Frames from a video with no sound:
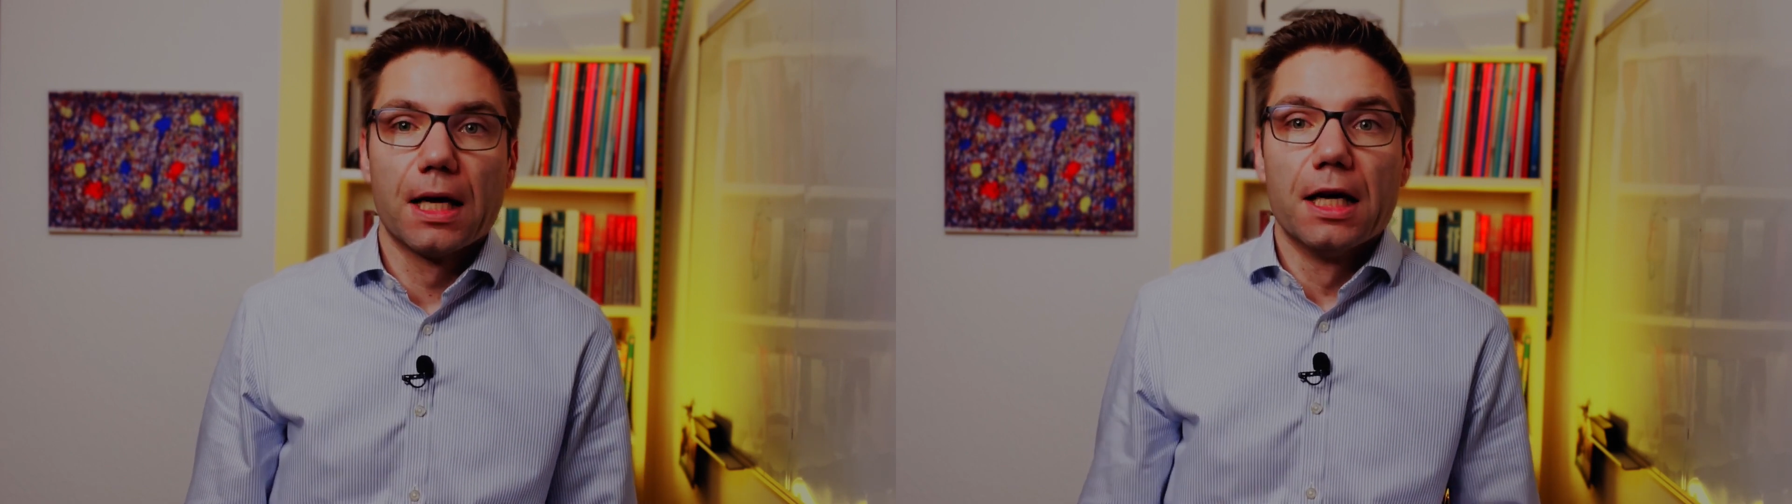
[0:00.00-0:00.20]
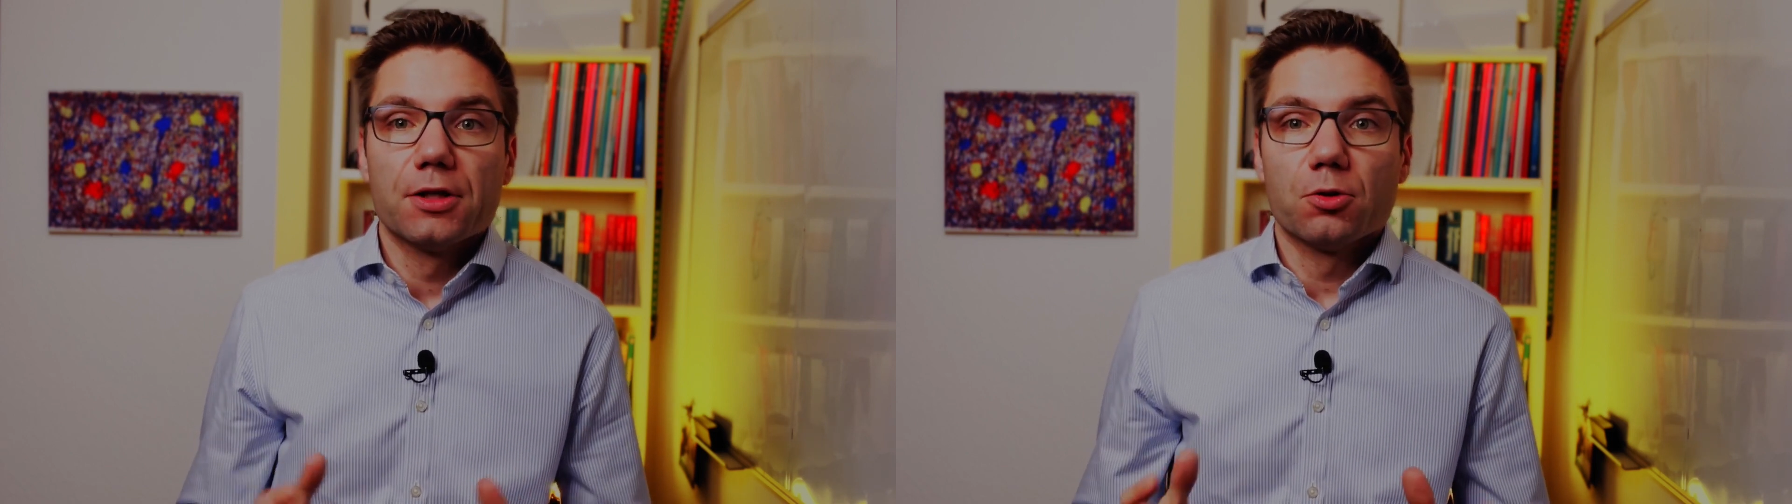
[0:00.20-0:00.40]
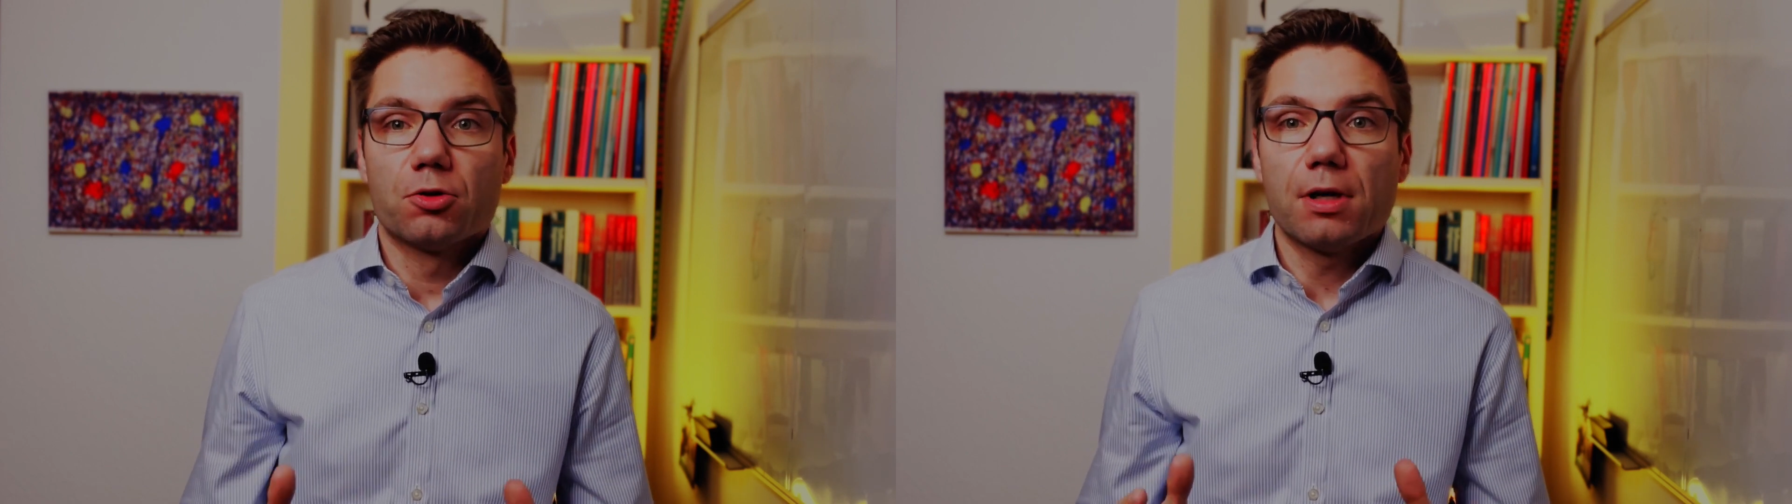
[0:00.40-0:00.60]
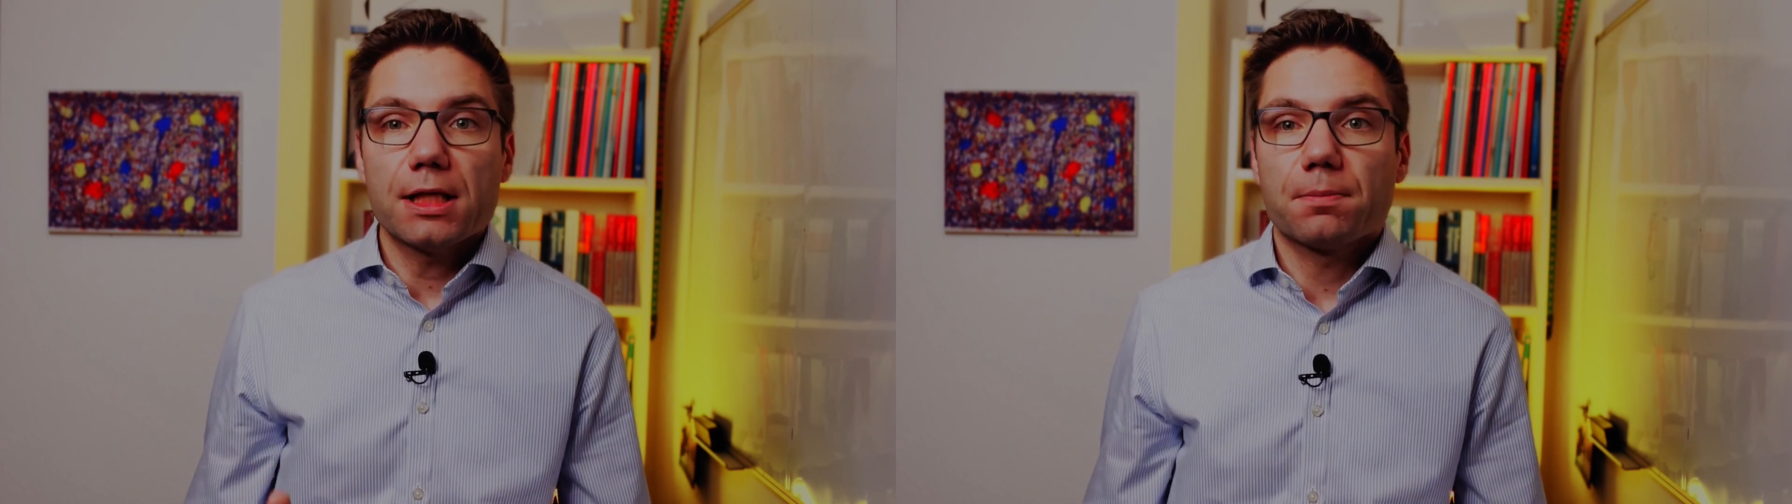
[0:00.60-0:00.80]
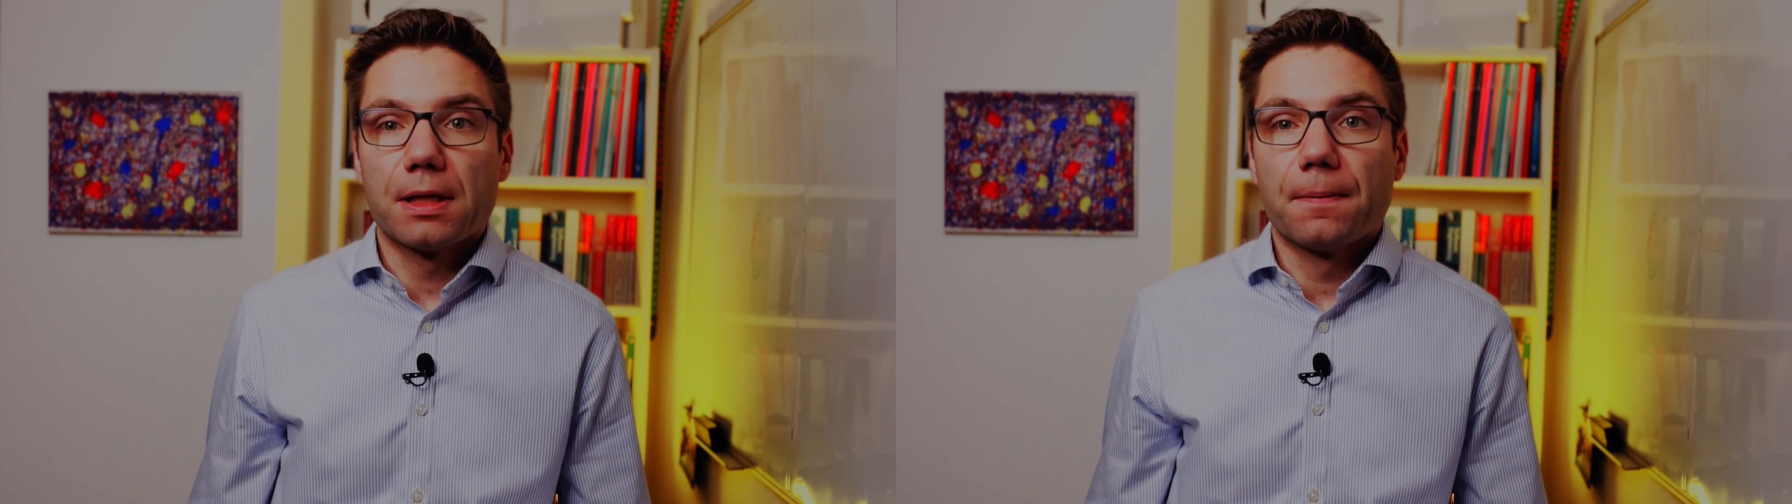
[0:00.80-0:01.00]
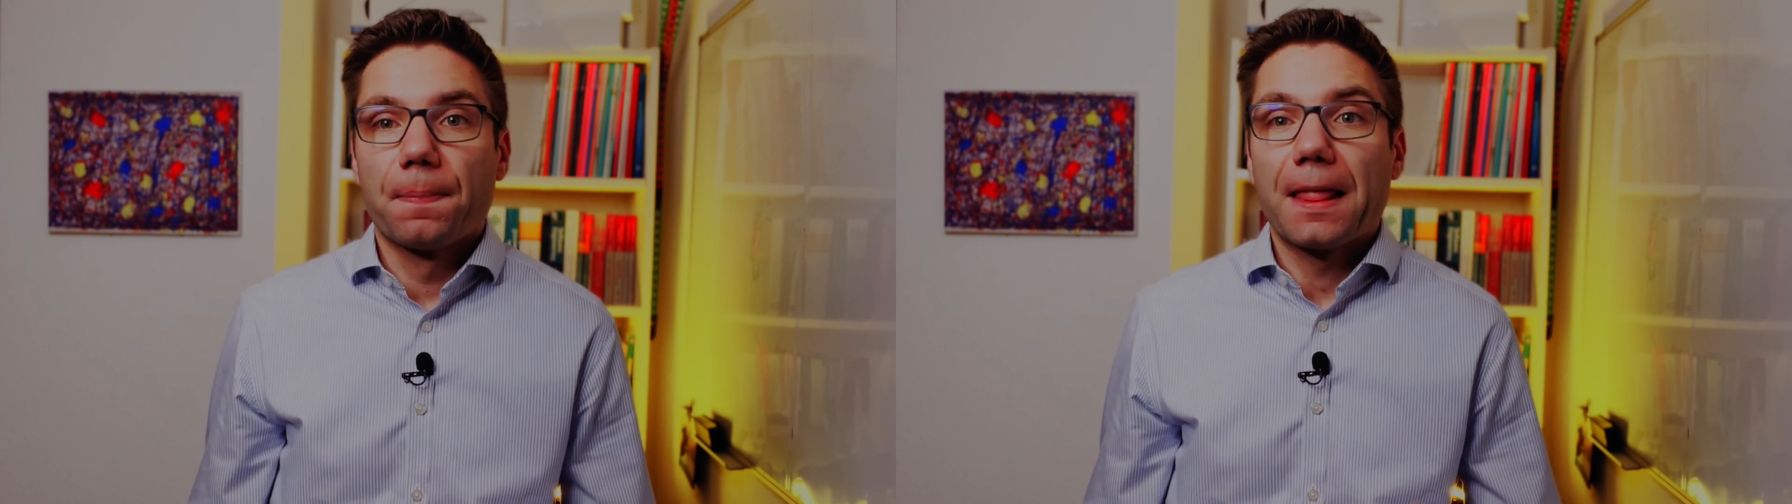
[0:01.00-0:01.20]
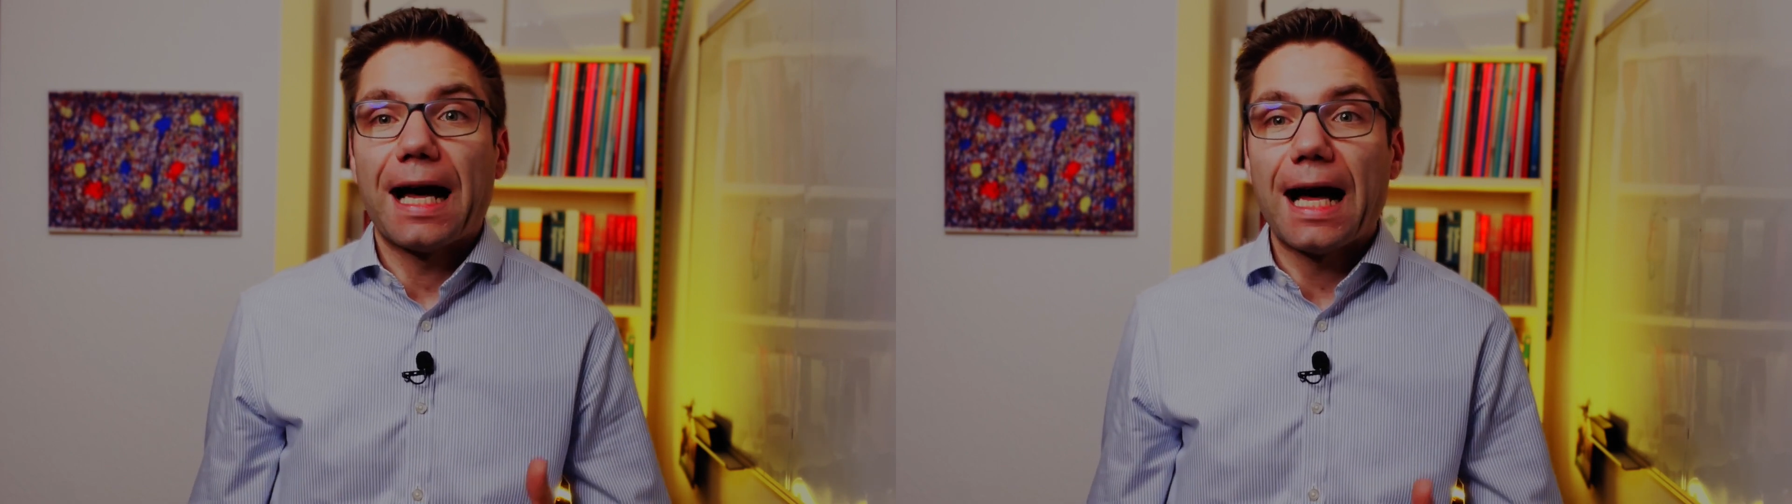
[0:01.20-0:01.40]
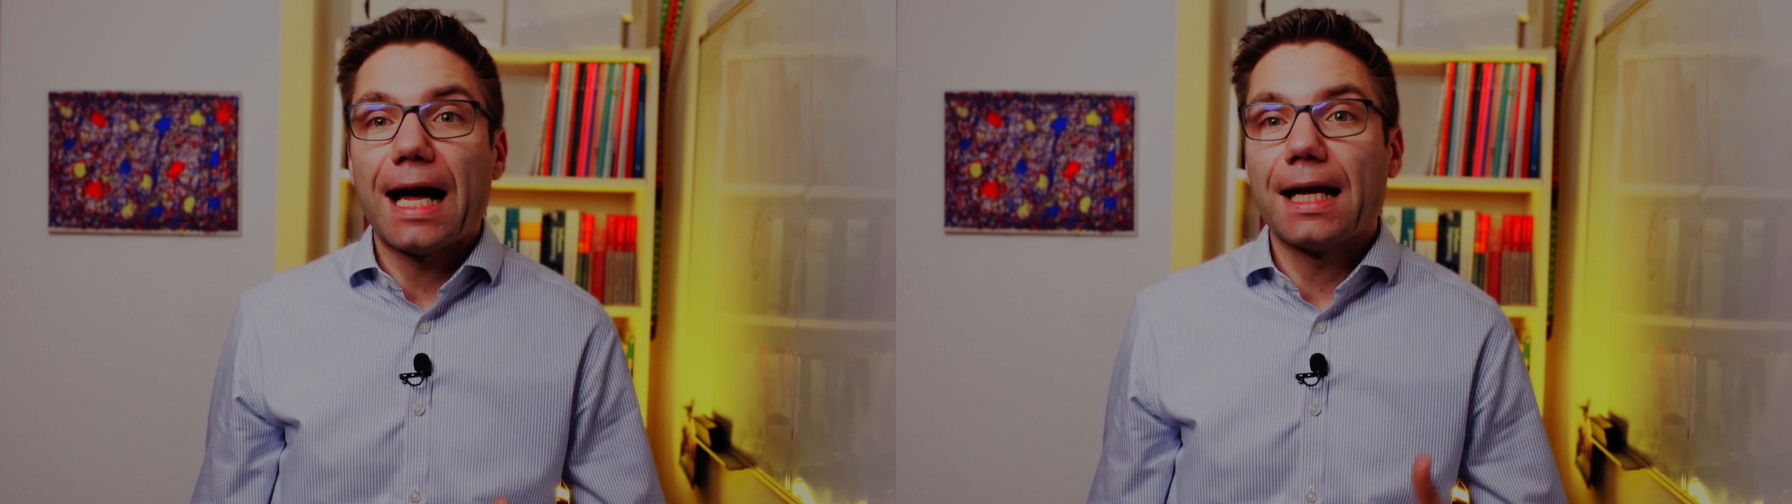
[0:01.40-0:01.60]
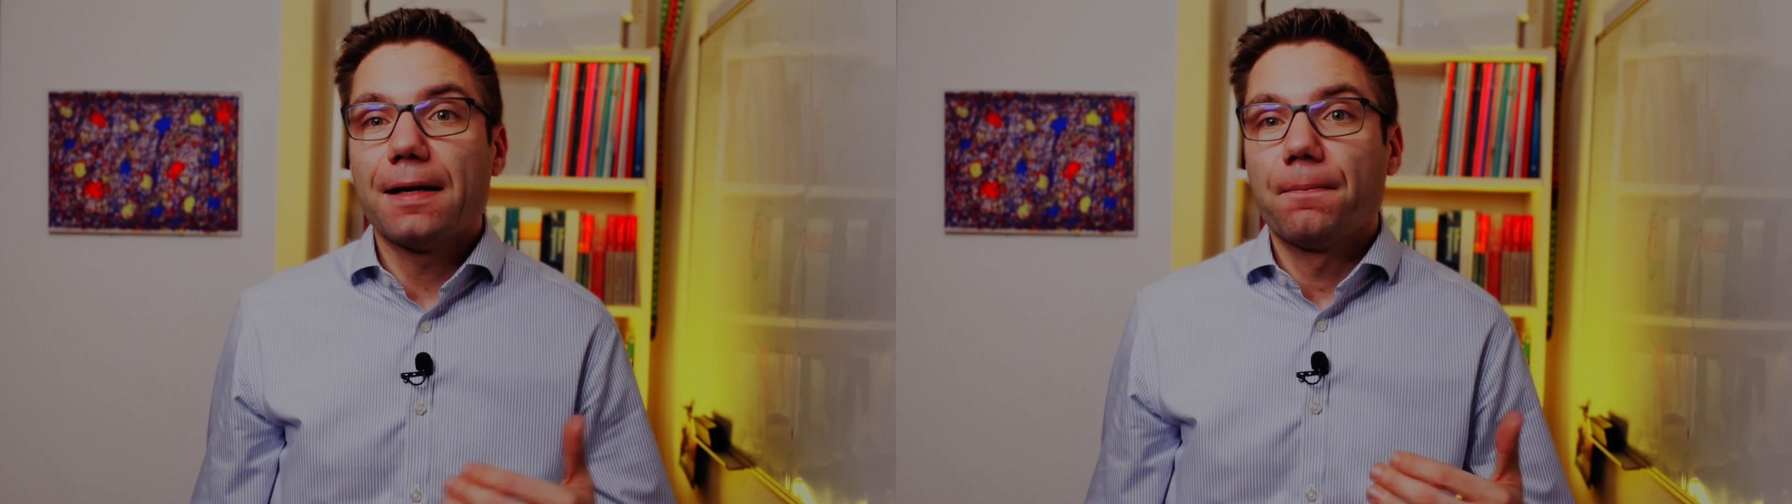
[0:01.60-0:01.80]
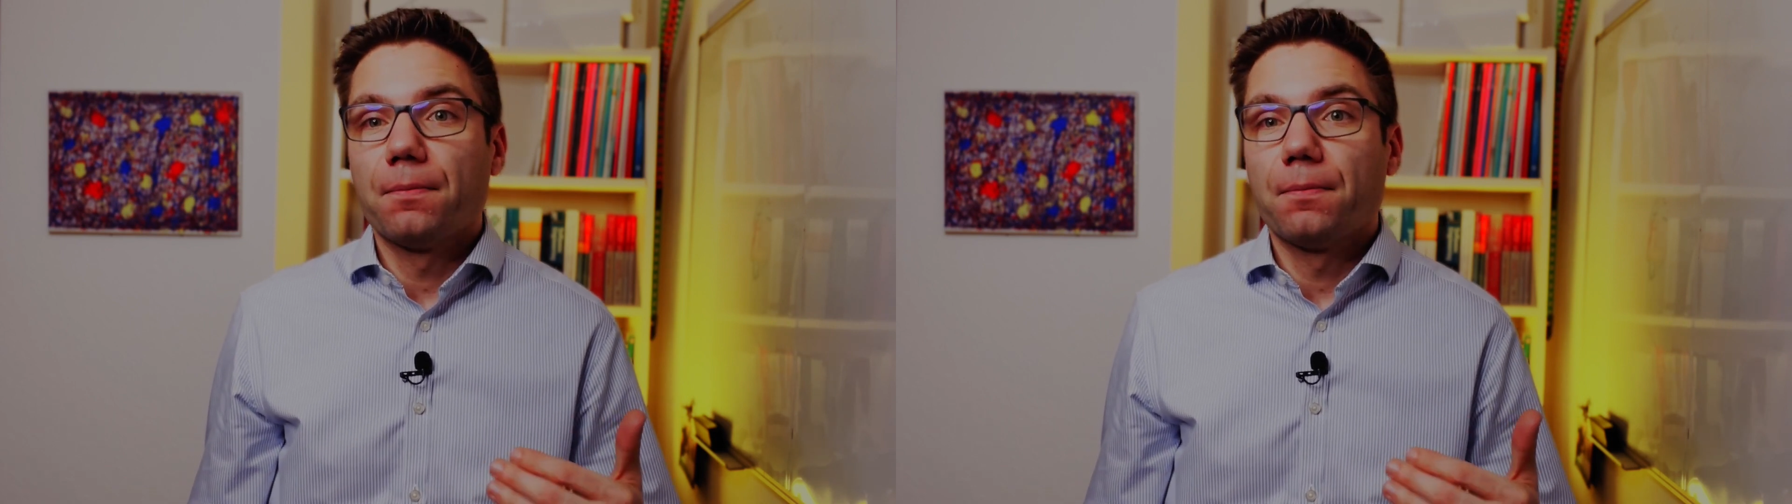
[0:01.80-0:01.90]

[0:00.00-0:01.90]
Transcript: So trust me, I